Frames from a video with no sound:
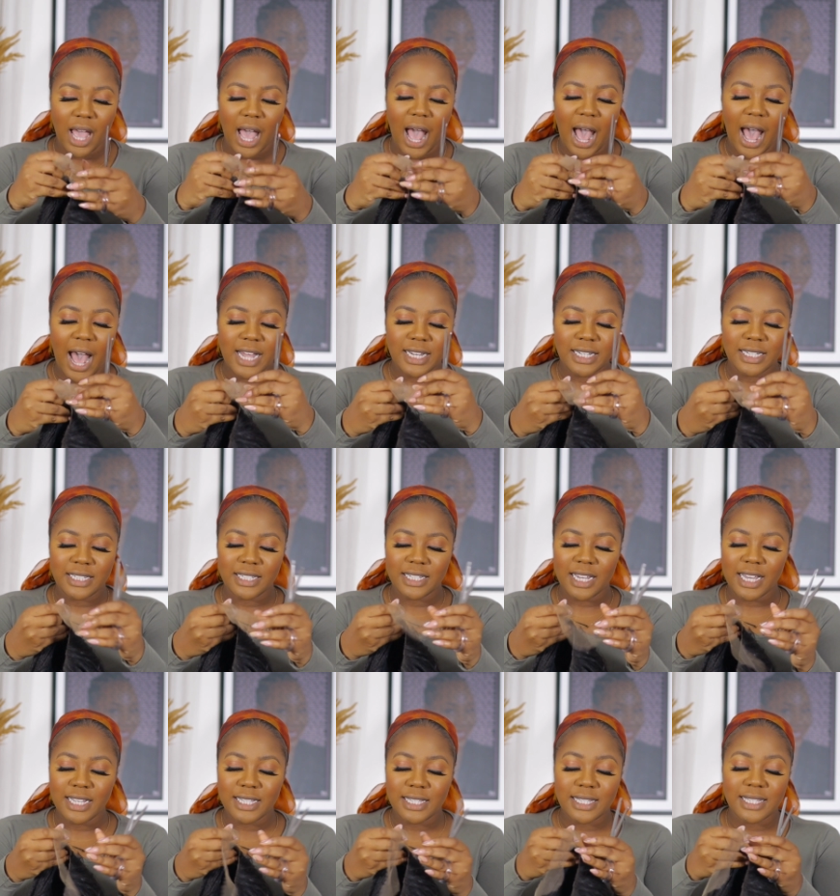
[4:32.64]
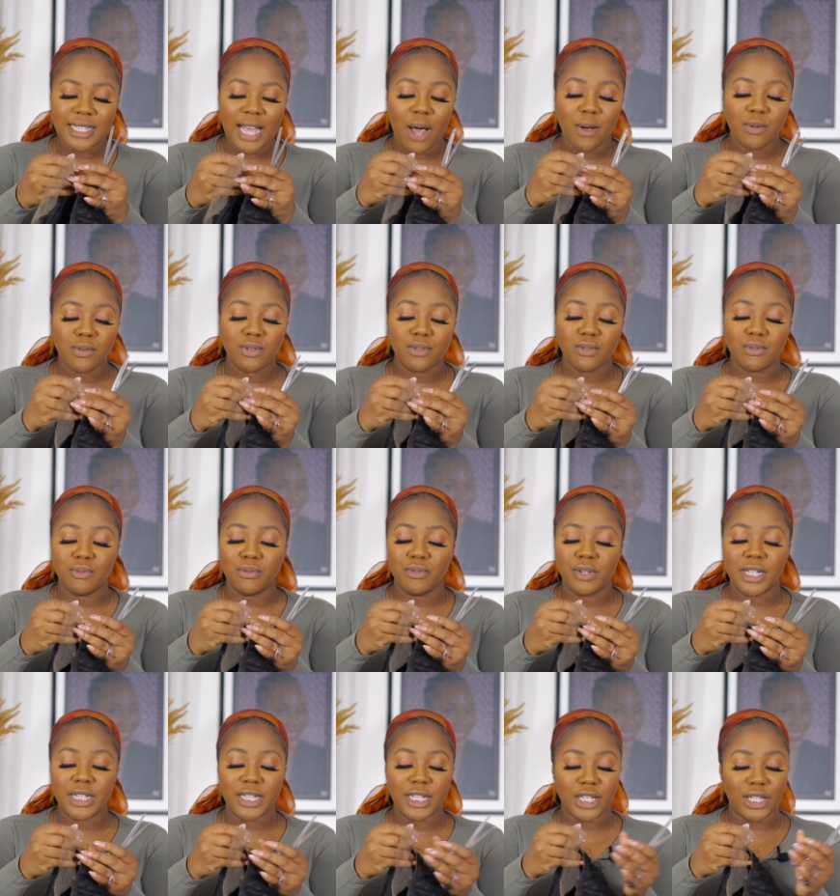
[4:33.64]
And it sounds
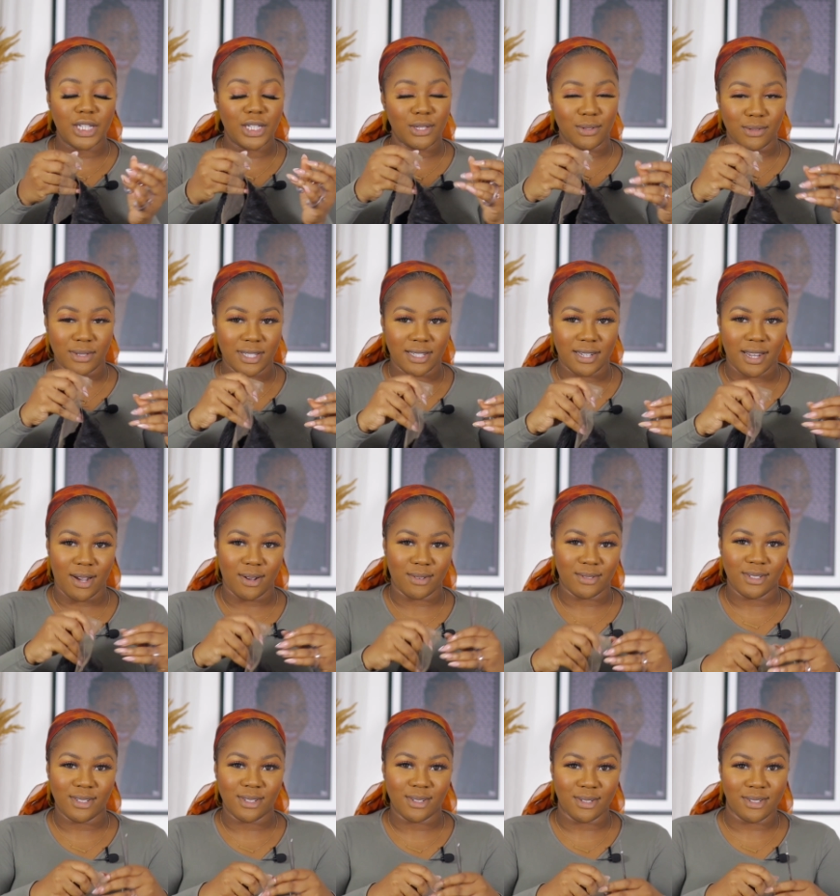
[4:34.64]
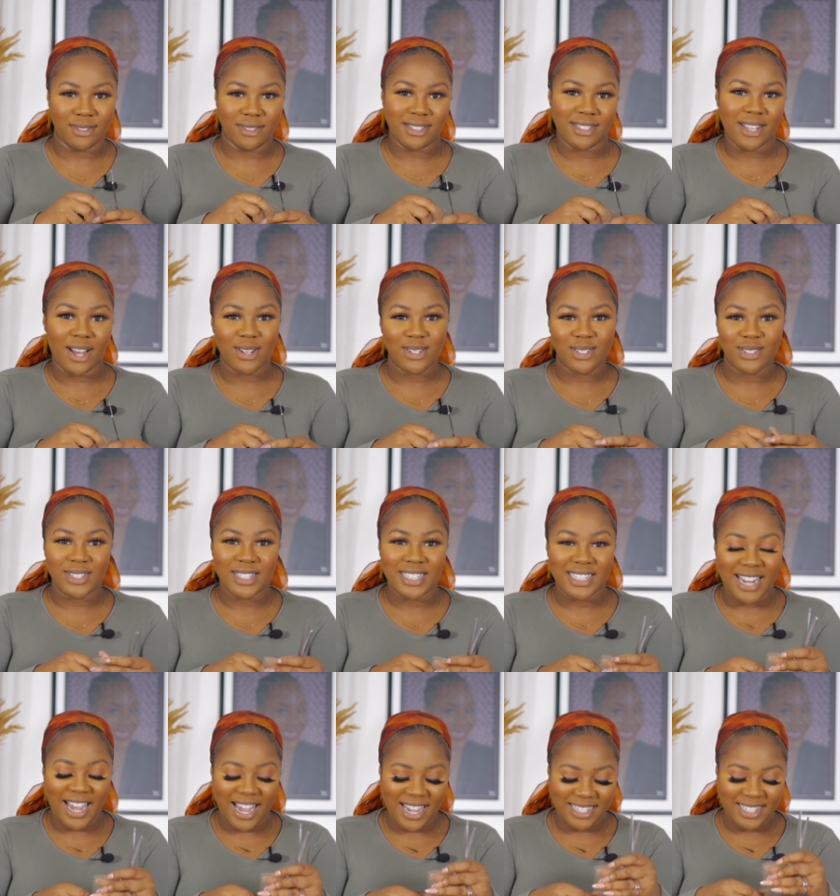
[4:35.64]
really cute now, you know, sounds really
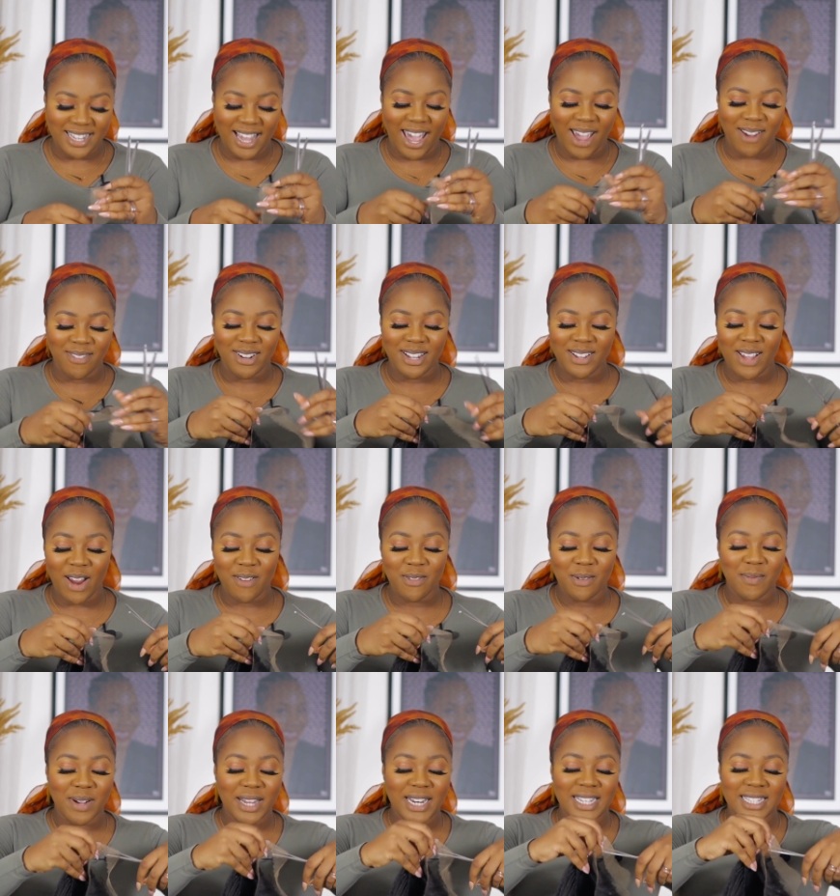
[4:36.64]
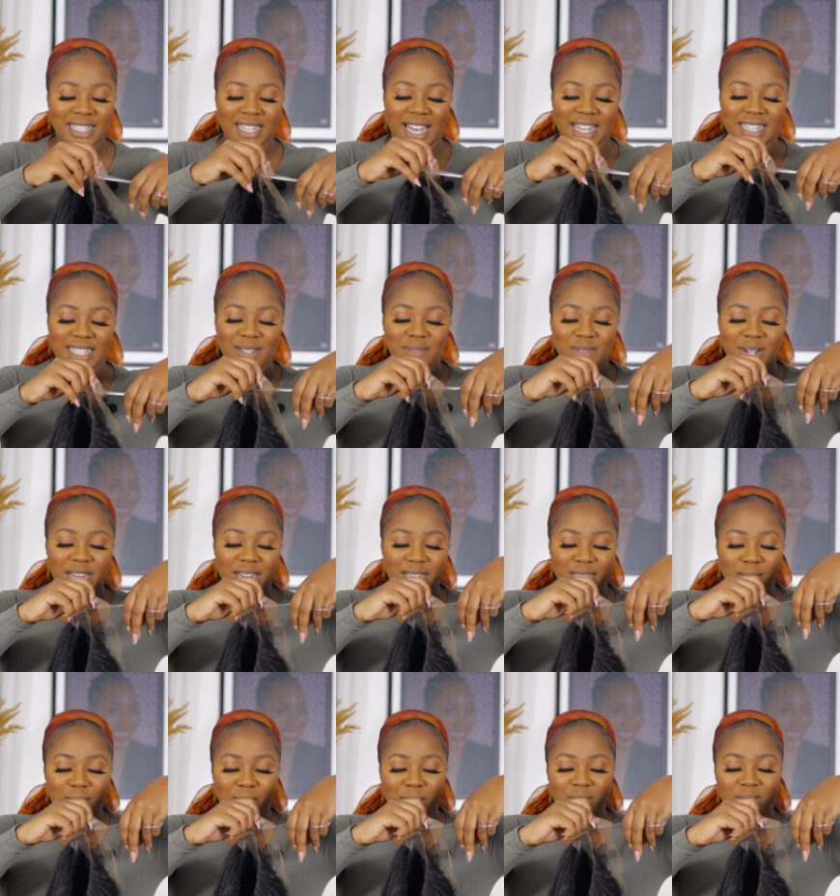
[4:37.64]
nice. Everybody's getting what they're
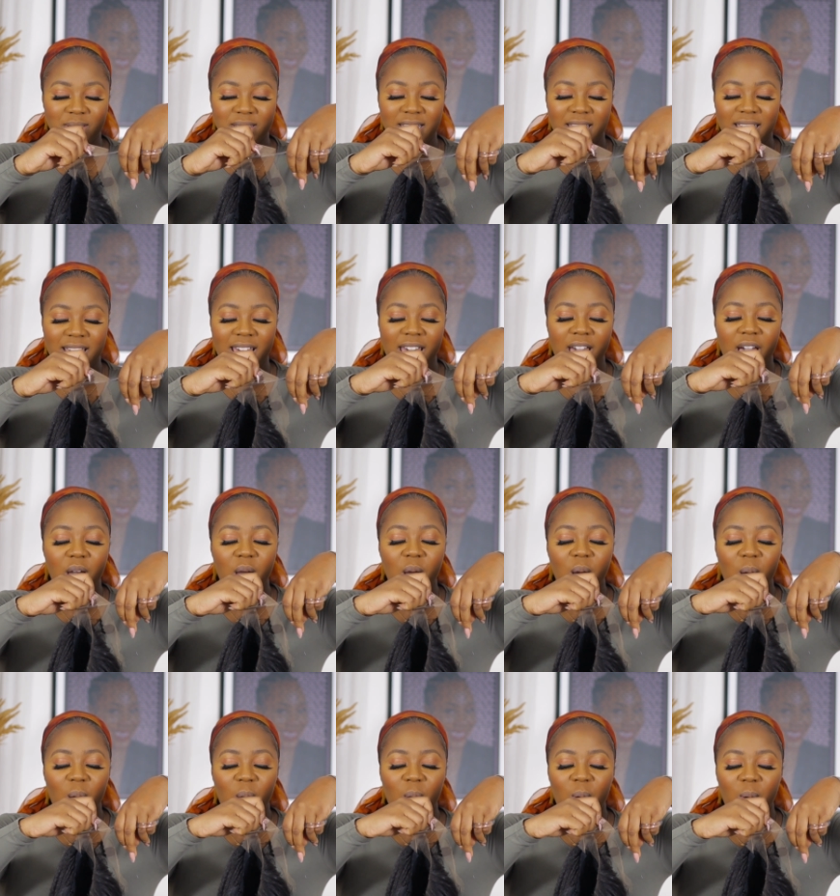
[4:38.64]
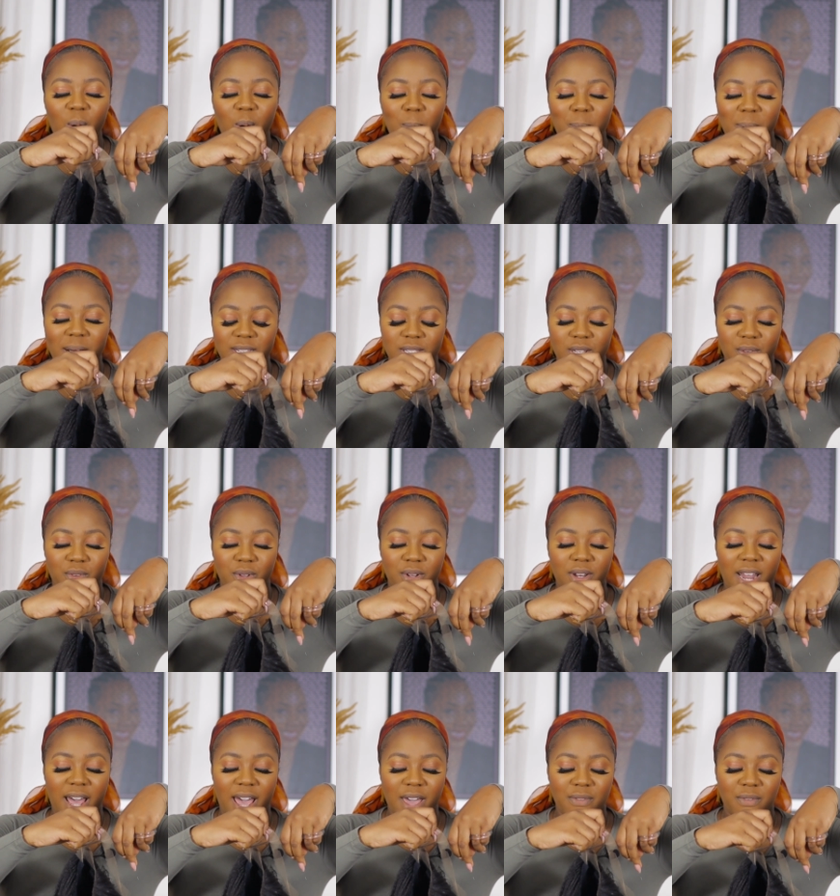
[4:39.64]
supposed to get. All parts of your
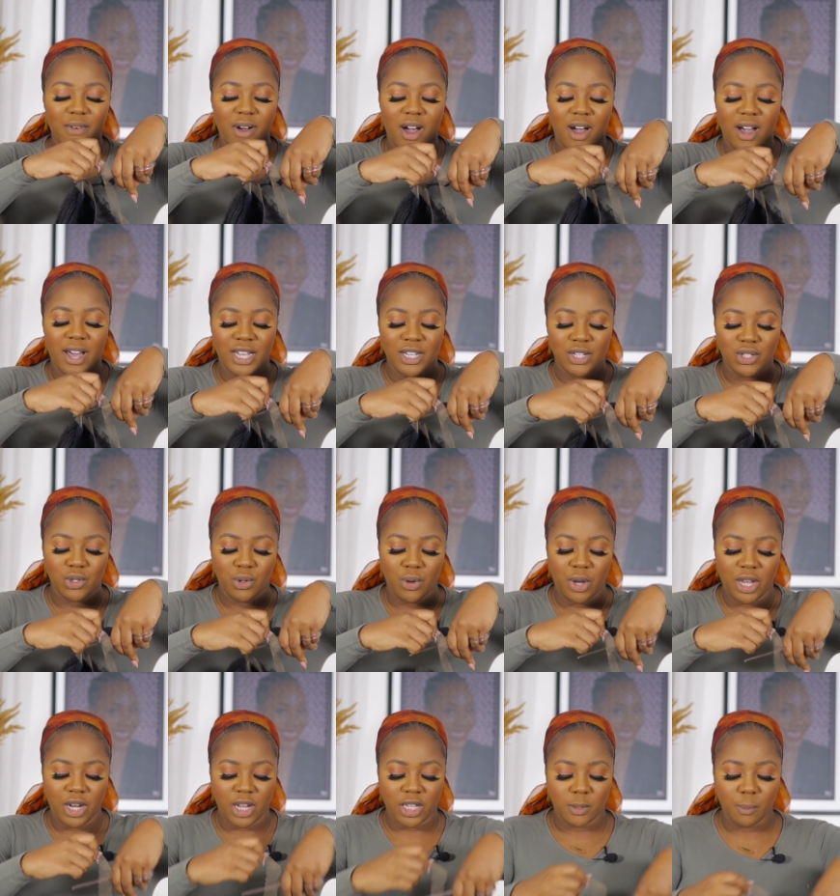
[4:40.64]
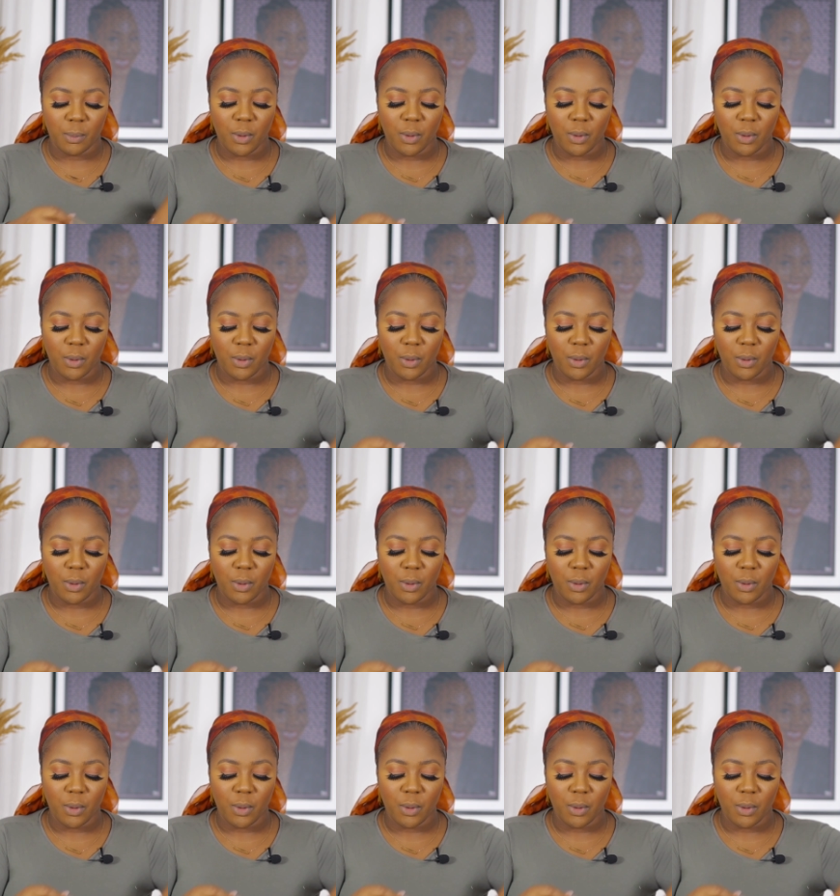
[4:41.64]
life are enjoying it.